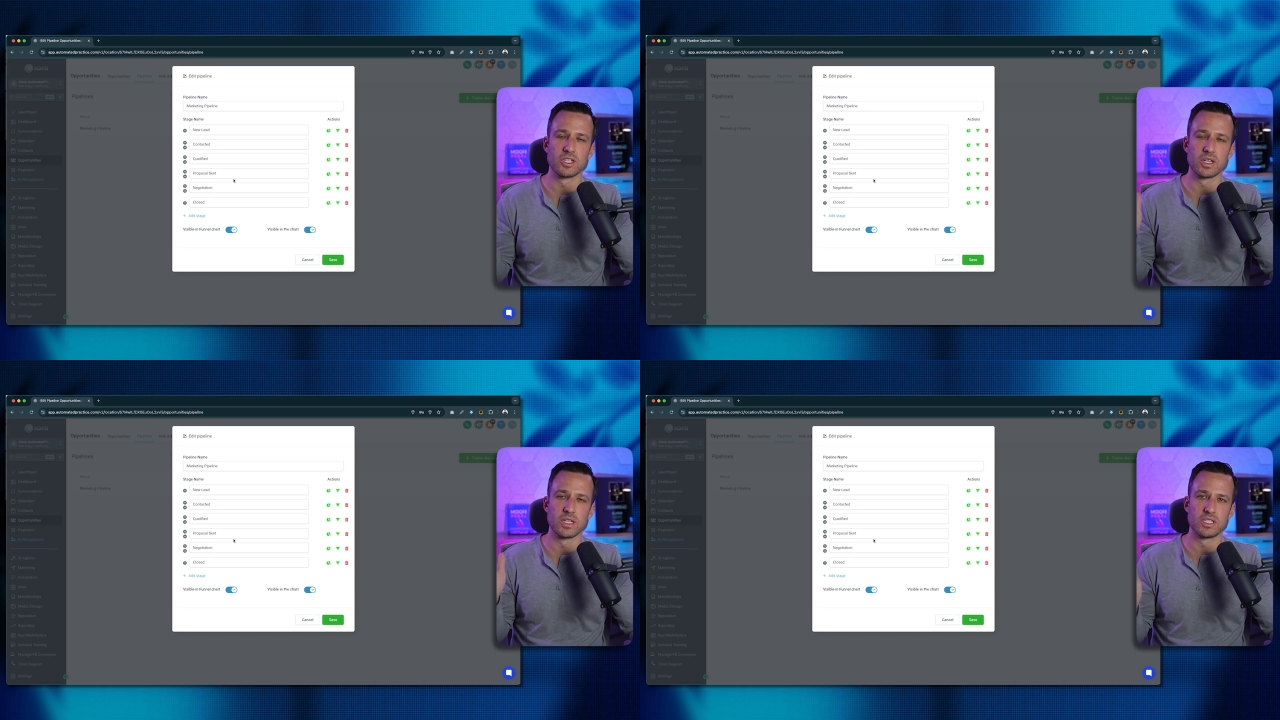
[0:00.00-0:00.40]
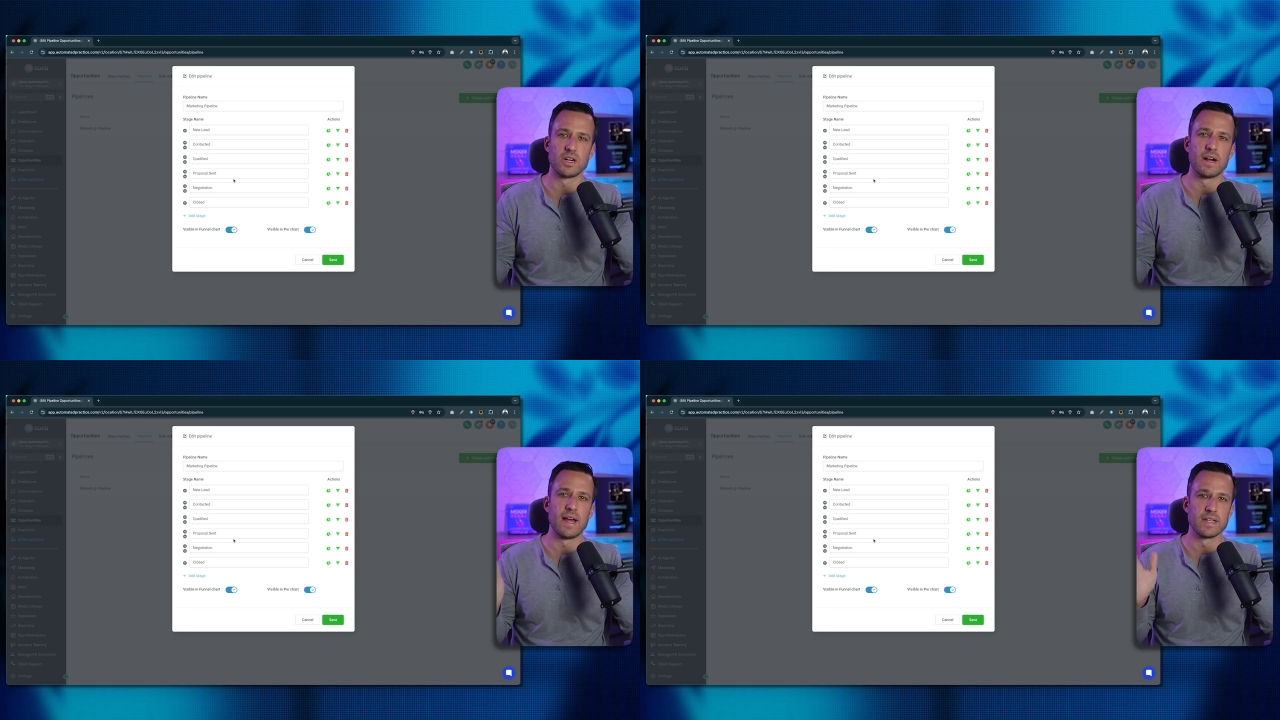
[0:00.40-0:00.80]
you're going to
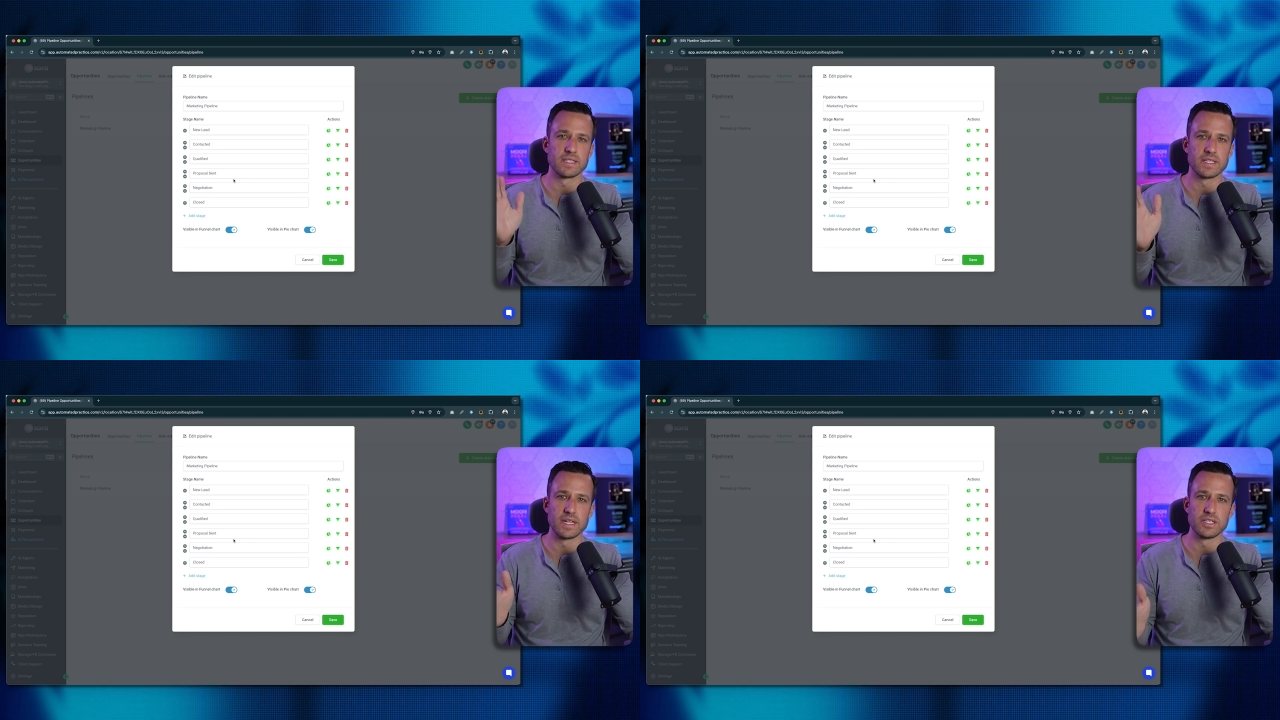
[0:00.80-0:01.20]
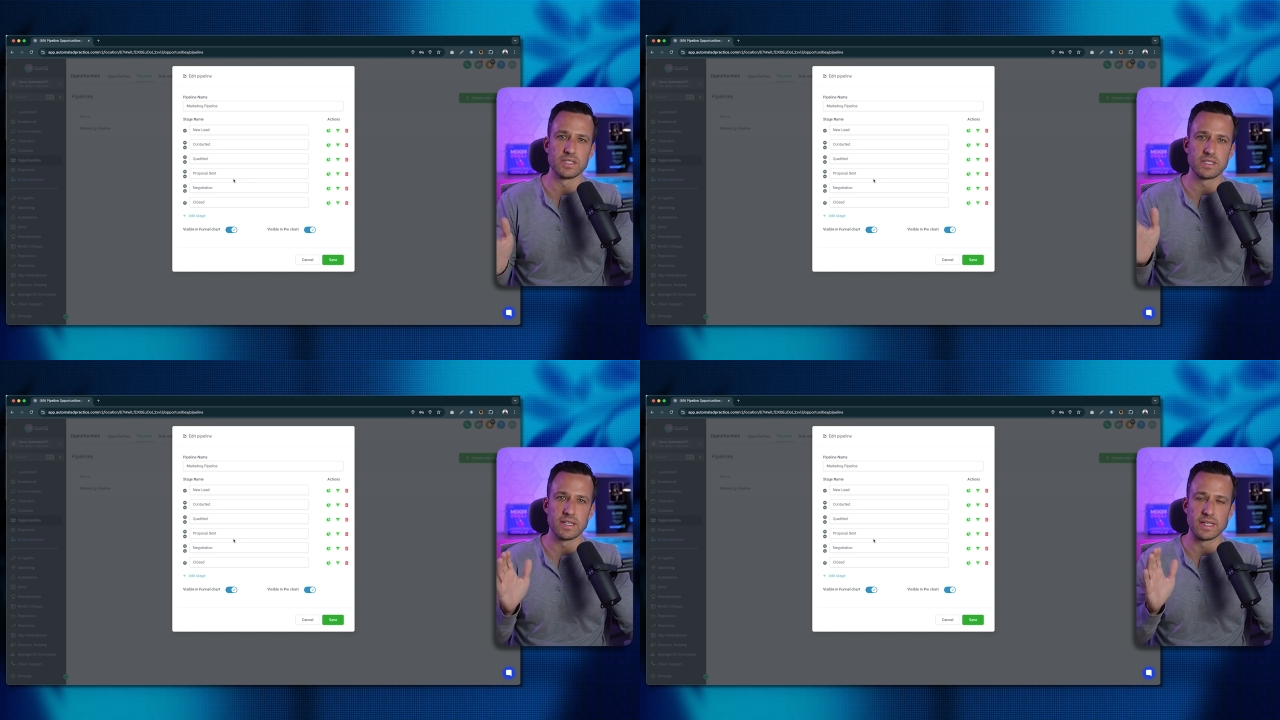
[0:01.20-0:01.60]
start adding
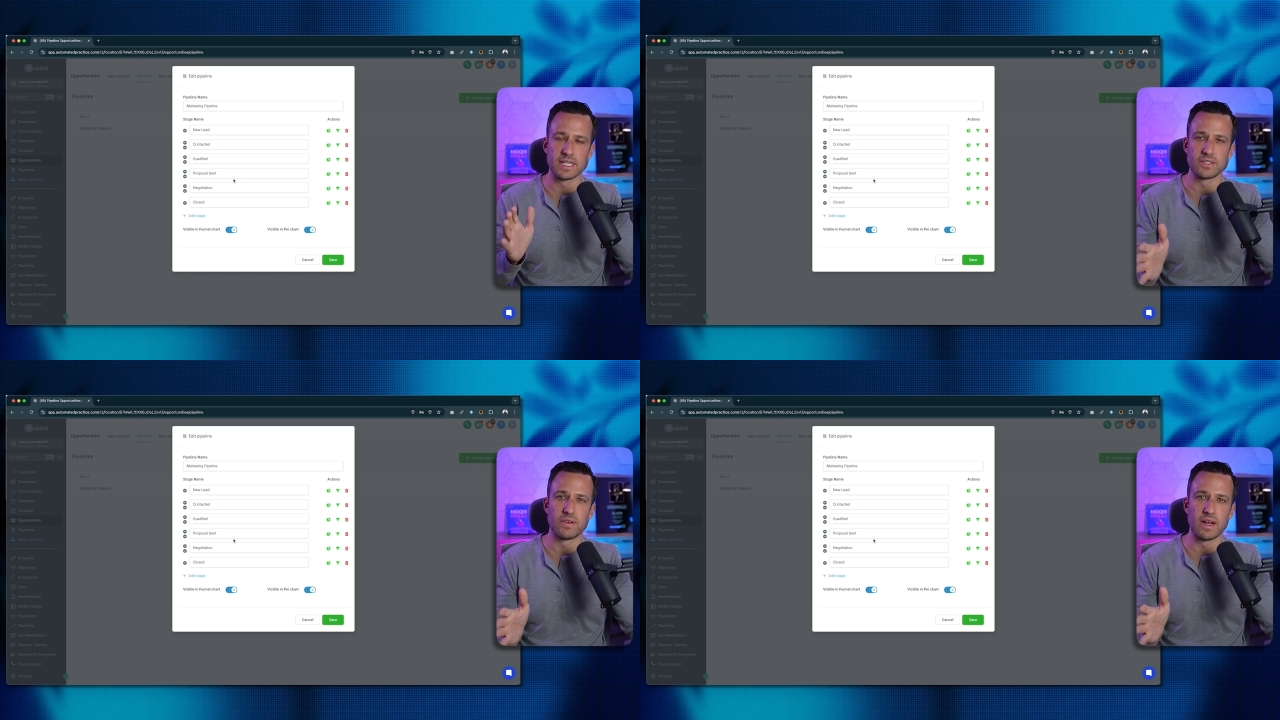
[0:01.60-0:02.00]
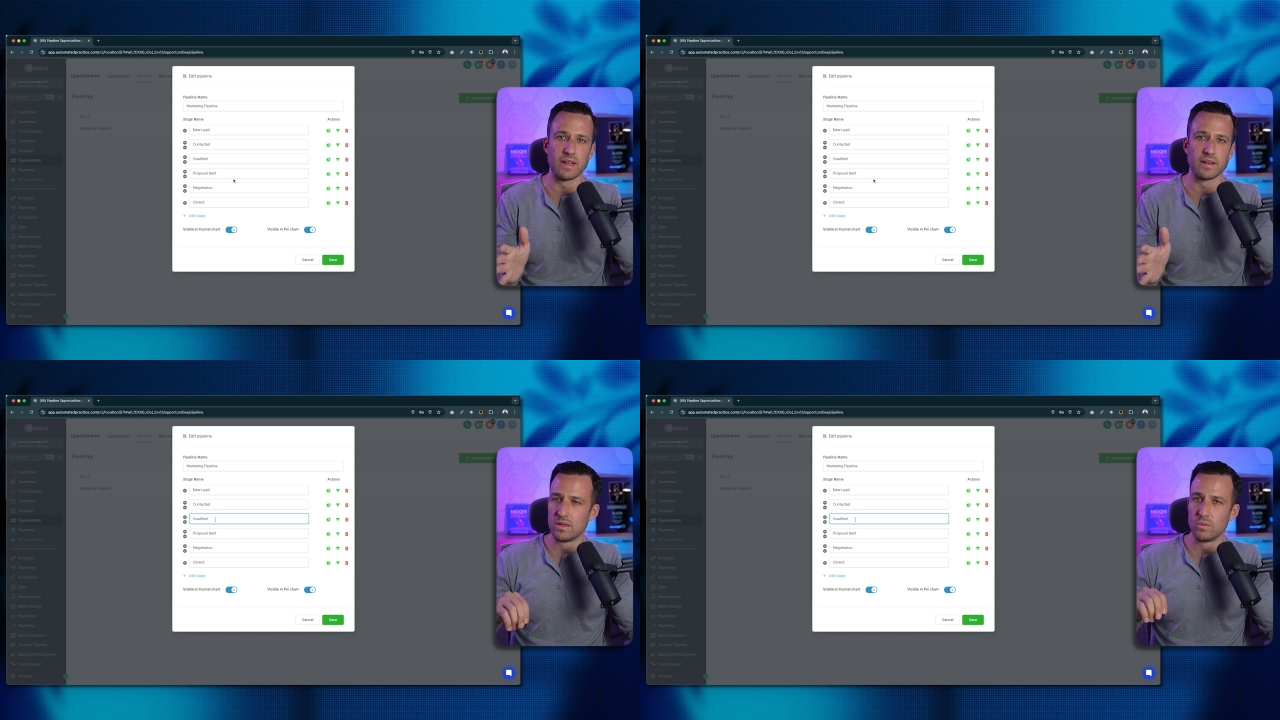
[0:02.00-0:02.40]
stages, and that's fine.